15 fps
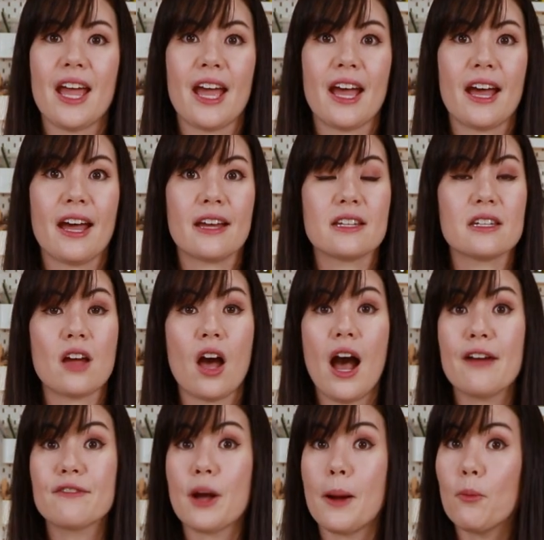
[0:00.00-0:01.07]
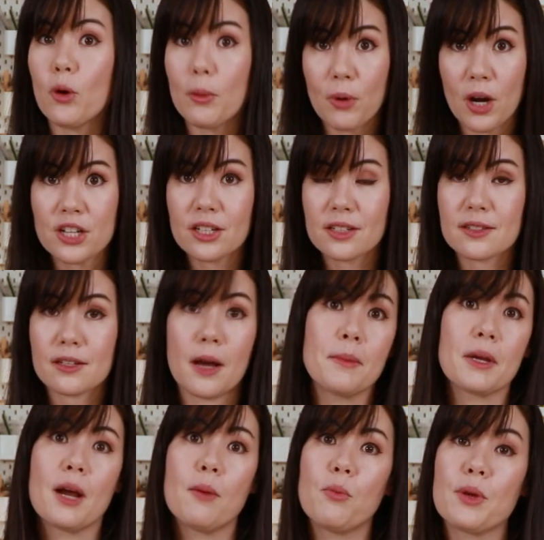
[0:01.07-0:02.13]
and I've got more projects
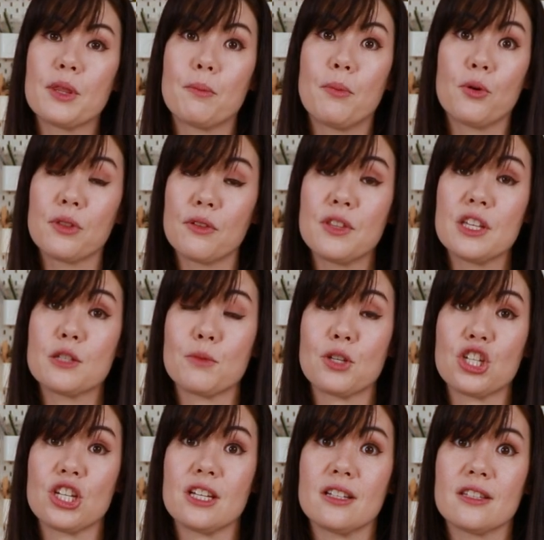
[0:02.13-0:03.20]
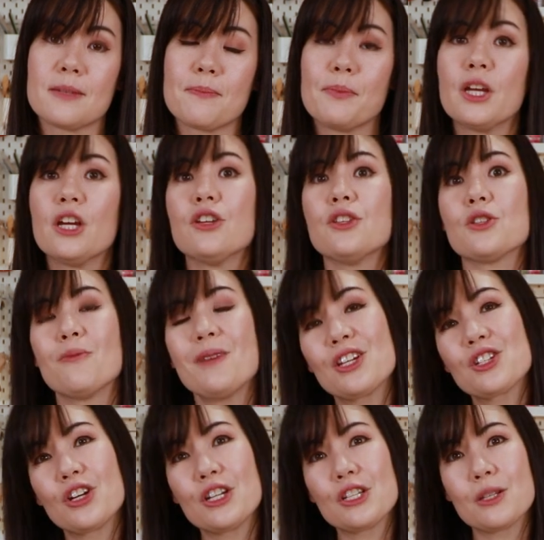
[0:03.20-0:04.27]
coming up with both of these machines, so make
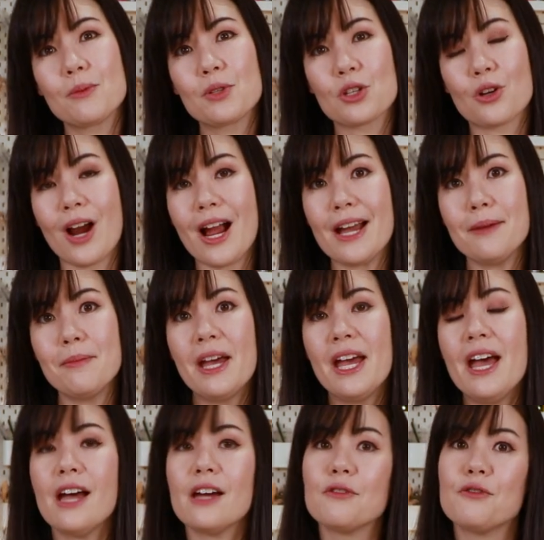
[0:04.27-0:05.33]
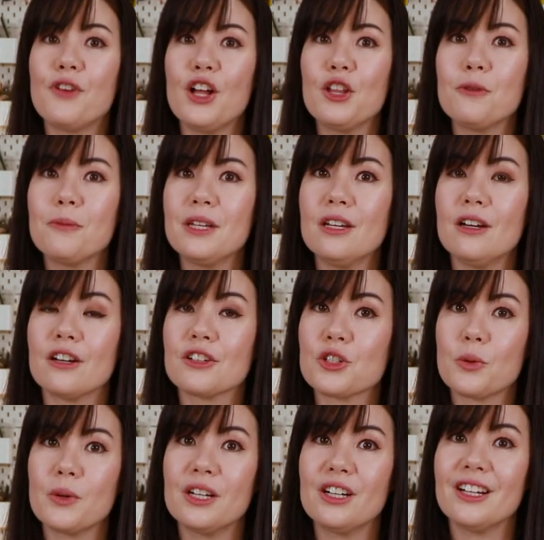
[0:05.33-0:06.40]
sure to subscribe and follow me on
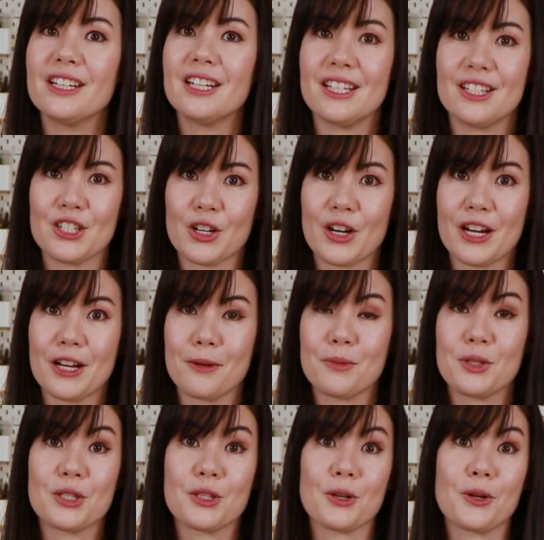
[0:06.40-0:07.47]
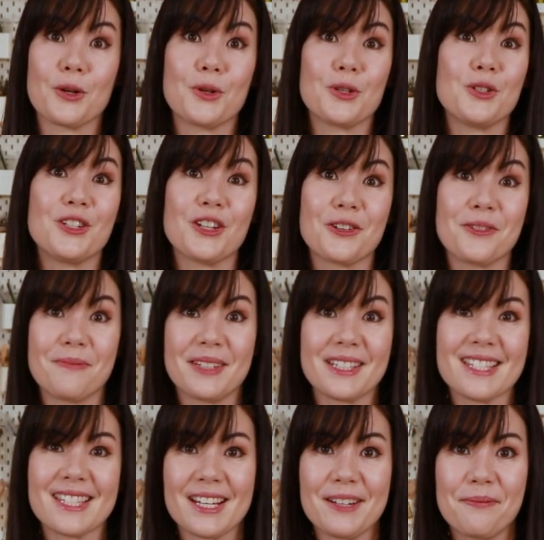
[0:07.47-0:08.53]
Twitter and Instagram so you don't miss
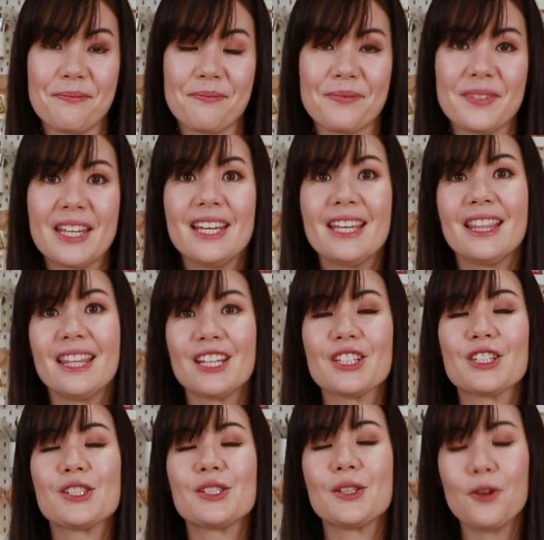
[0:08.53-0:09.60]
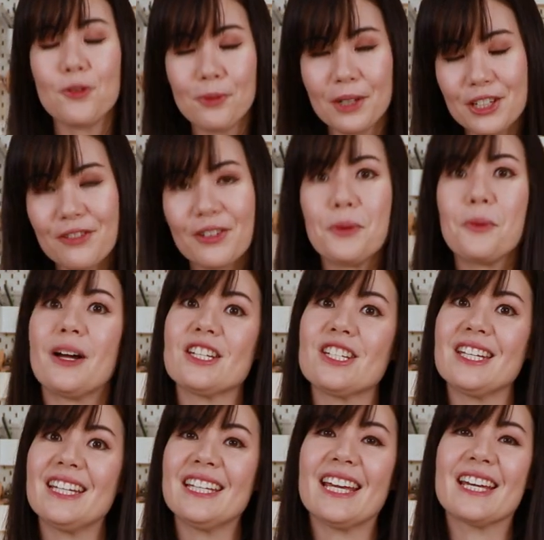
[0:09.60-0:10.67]
them. Thanks so much for
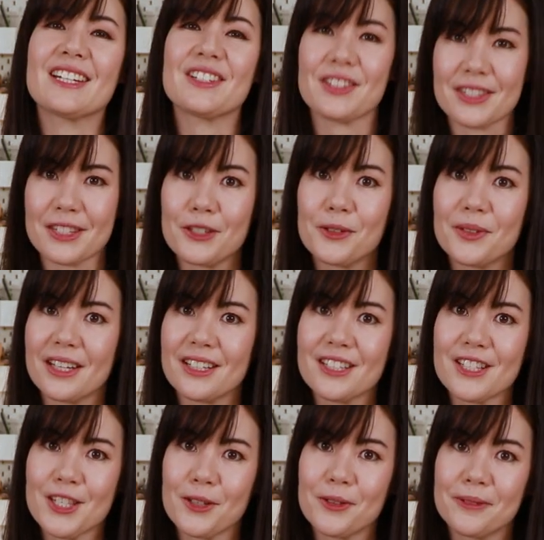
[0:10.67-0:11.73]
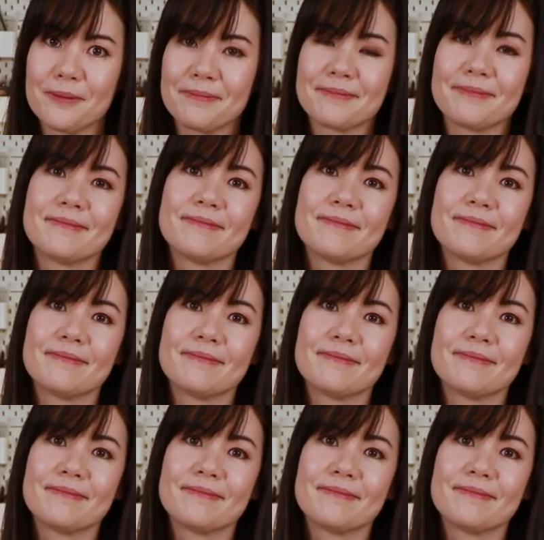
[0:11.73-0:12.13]
watching, and I'll see you again soon.